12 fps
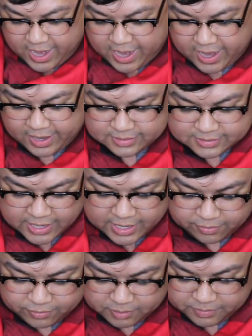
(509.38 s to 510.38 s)
and
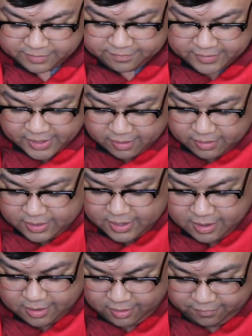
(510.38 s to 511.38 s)
I will be very
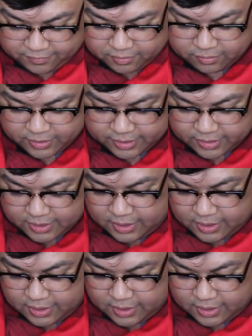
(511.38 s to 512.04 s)
careful with